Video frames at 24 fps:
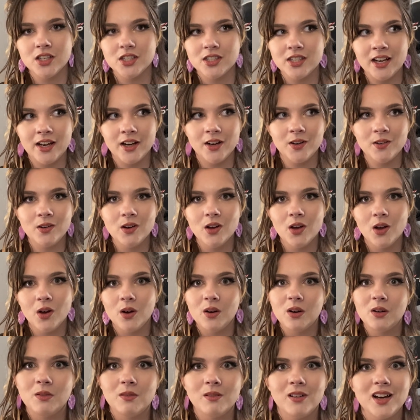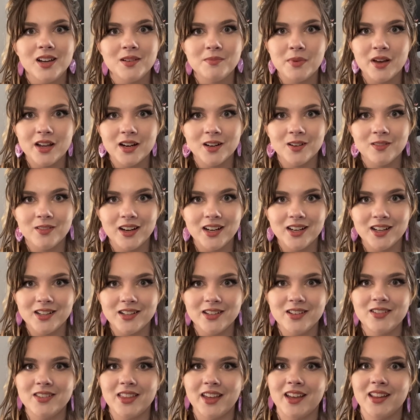So what better way to
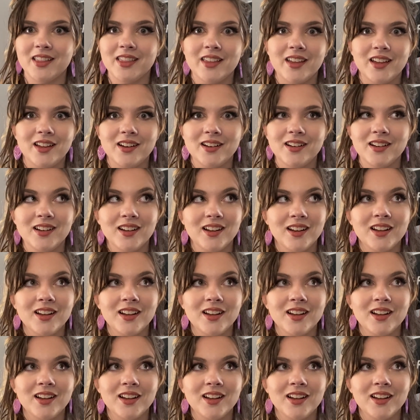do that than